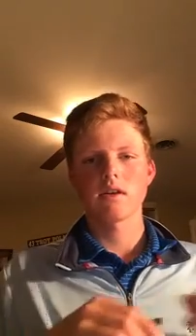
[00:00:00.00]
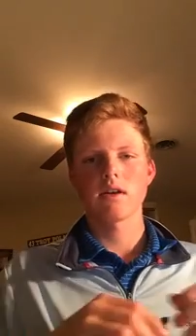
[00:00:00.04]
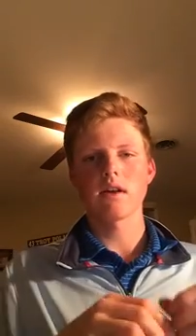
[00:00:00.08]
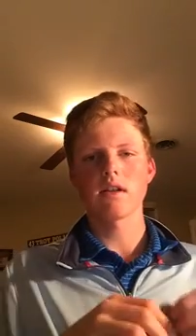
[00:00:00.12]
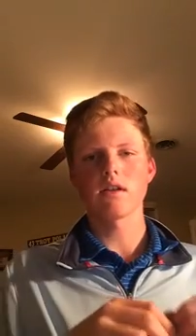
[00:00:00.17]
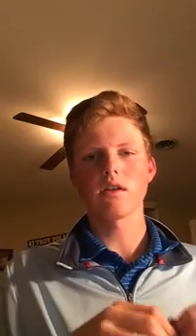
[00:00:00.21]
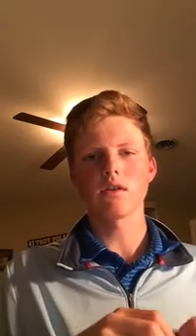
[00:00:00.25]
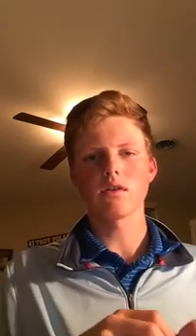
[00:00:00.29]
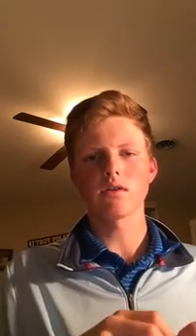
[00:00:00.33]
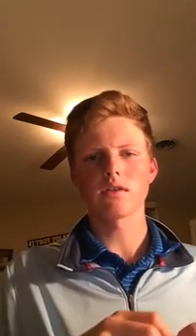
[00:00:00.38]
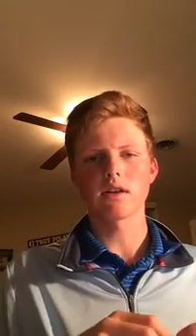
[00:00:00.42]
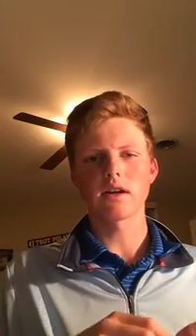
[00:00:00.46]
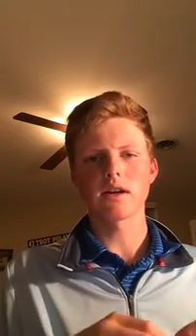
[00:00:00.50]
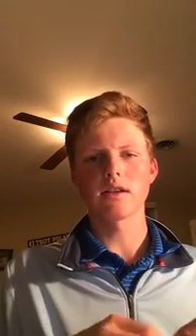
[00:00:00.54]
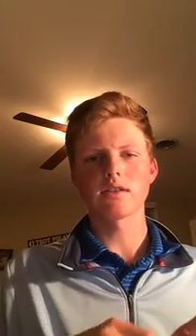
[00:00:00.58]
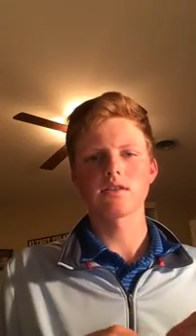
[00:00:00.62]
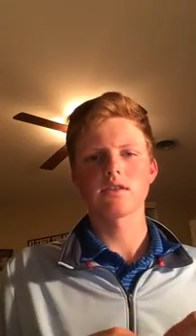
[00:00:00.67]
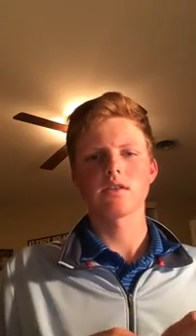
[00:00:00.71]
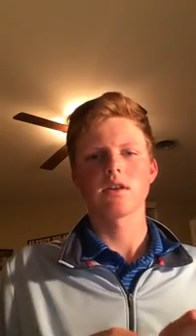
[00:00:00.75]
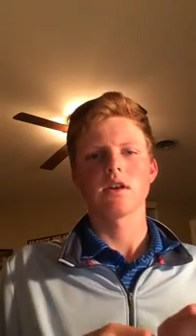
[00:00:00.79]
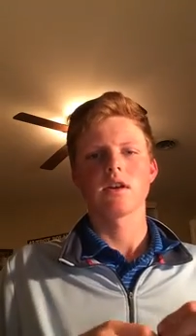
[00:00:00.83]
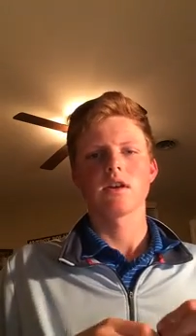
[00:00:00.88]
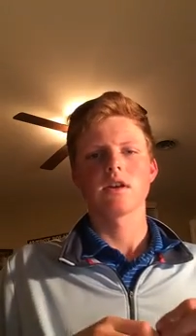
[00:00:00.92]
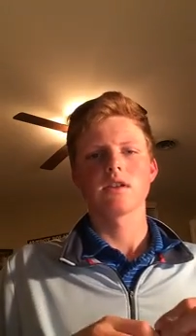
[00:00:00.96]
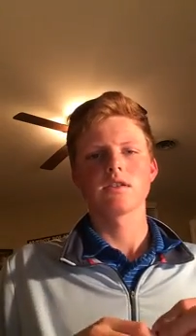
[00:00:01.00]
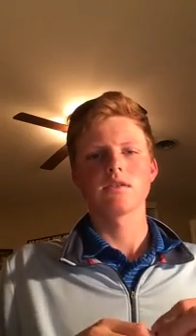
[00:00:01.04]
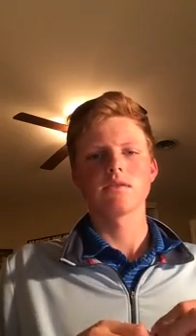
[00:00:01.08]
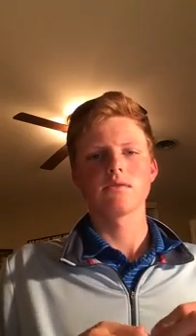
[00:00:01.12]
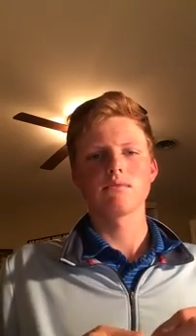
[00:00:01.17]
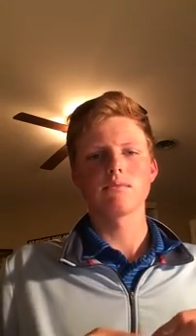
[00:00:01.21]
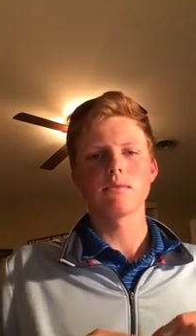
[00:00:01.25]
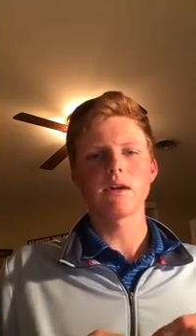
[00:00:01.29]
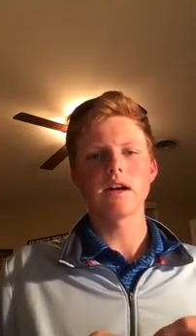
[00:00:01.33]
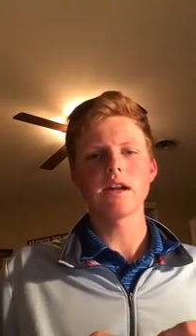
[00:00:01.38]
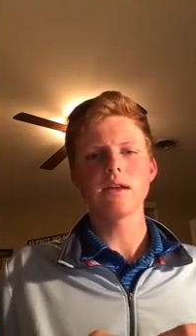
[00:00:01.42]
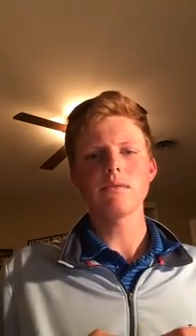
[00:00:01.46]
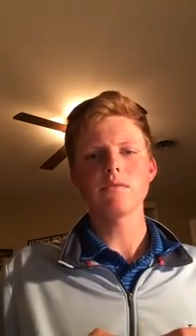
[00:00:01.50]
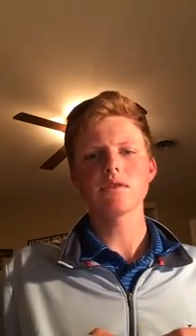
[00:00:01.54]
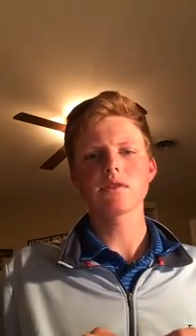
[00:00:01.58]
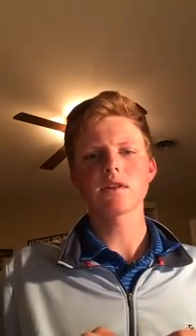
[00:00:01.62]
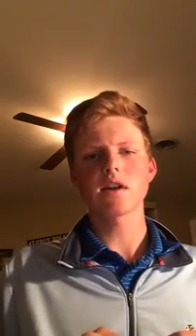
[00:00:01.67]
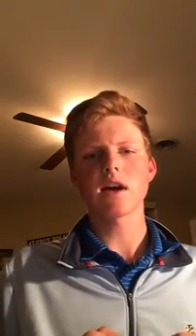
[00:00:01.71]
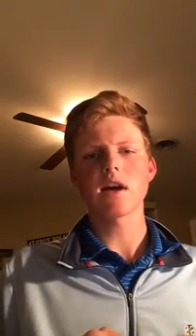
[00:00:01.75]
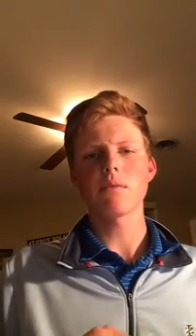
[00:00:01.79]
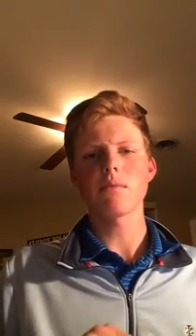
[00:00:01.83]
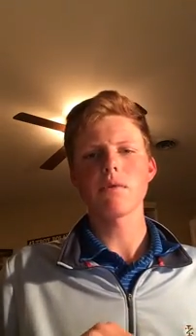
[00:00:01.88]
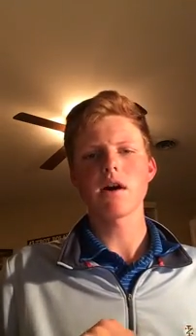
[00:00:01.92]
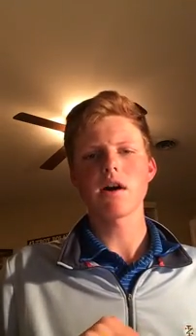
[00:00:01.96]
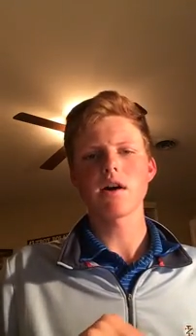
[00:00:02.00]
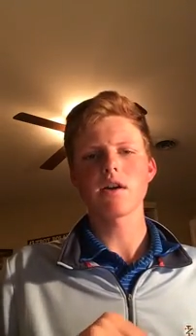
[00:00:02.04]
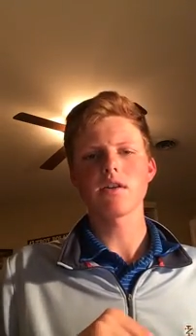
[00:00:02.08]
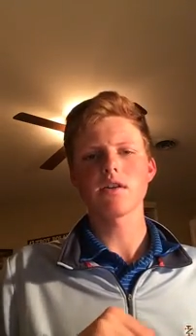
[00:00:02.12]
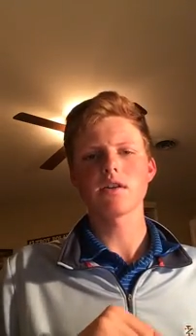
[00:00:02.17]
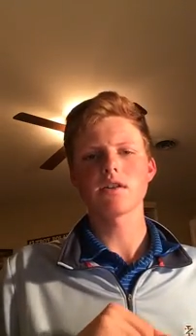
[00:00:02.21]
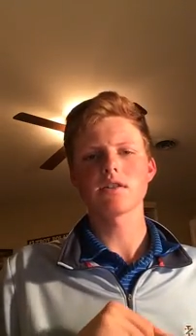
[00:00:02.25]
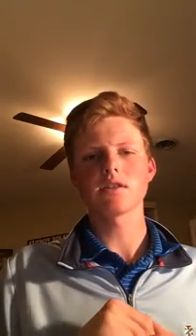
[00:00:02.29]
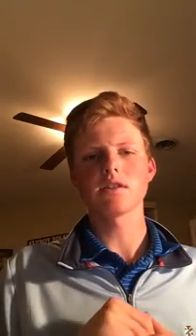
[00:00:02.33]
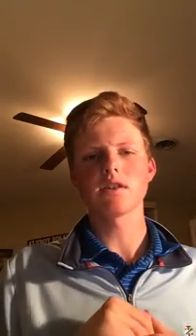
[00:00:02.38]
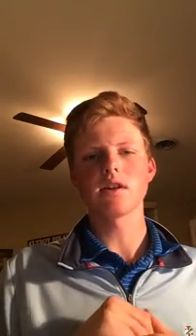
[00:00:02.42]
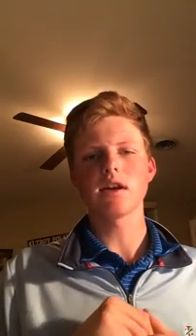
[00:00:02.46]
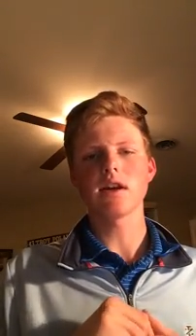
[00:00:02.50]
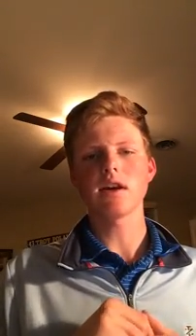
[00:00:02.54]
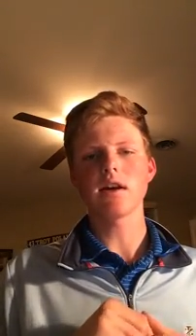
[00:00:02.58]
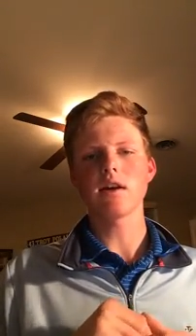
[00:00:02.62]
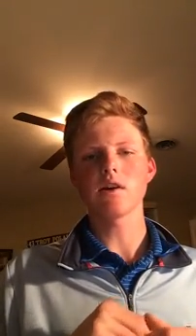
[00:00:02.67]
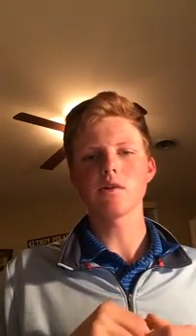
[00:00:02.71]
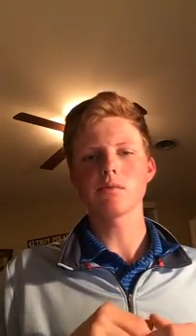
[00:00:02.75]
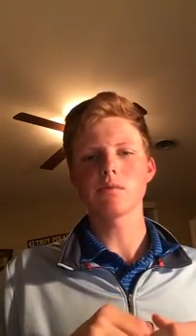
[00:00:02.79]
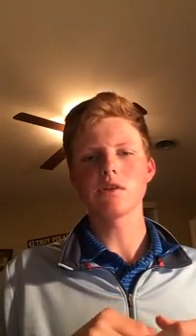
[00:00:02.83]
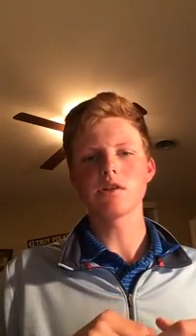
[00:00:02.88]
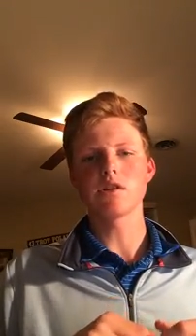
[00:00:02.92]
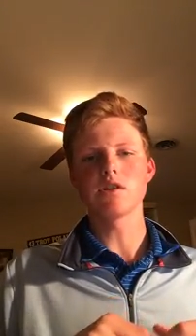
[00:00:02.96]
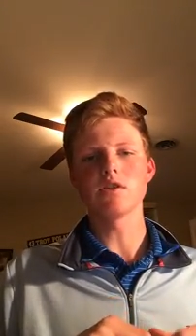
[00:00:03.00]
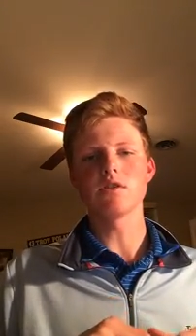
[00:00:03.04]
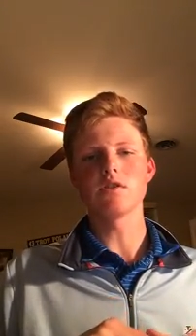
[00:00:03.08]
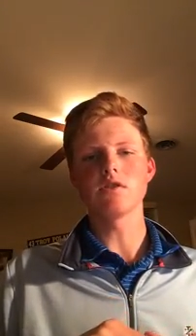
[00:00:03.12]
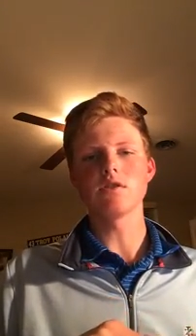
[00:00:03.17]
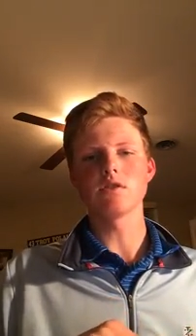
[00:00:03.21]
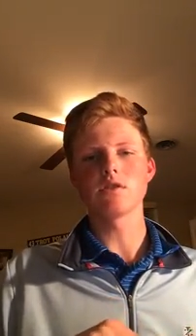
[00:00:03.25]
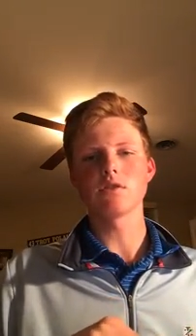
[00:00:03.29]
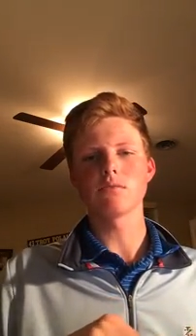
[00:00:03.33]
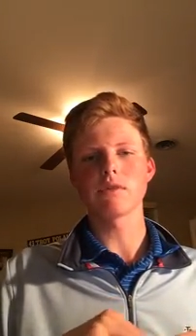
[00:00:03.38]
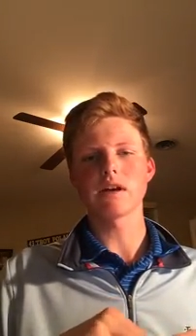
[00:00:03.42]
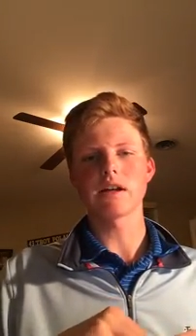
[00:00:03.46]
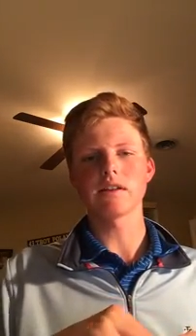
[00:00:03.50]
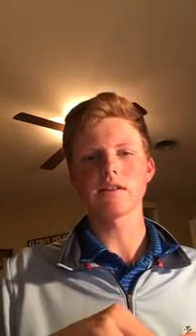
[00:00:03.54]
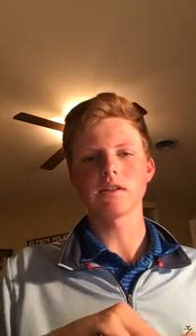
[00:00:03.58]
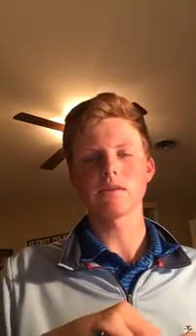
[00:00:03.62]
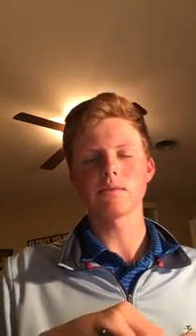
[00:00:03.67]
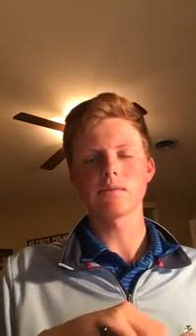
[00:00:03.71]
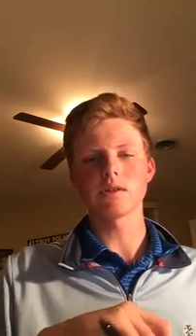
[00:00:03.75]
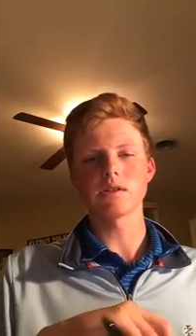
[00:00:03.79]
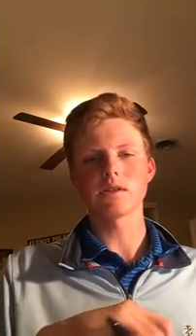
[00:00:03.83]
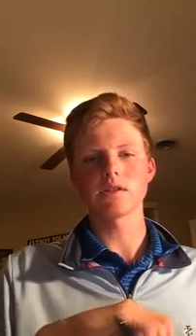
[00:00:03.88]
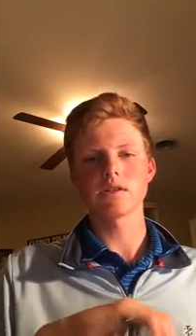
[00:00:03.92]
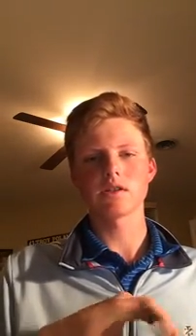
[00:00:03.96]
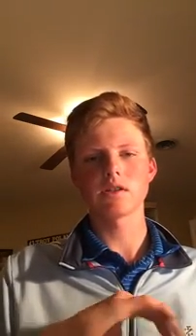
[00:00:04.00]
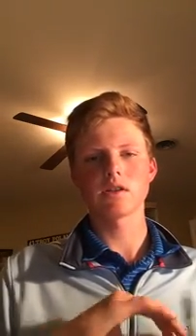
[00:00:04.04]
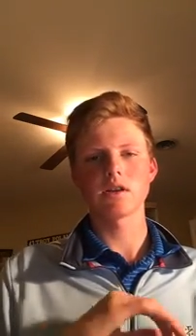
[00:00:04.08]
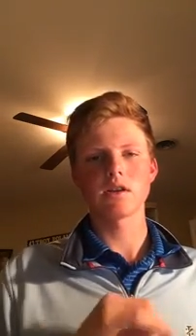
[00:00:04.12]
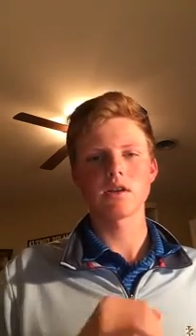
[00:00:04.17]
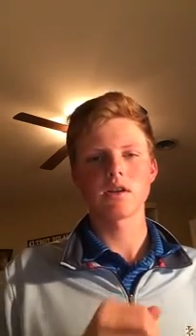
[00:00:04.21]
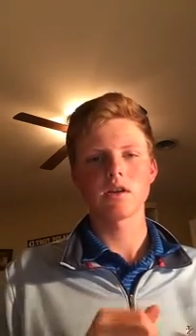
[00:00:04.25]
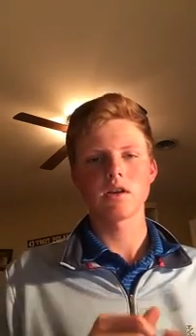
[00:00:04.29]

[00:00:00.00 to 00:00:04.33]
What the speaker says: Hello class, my name is Kyle Potter and today I will be teaching you about limits.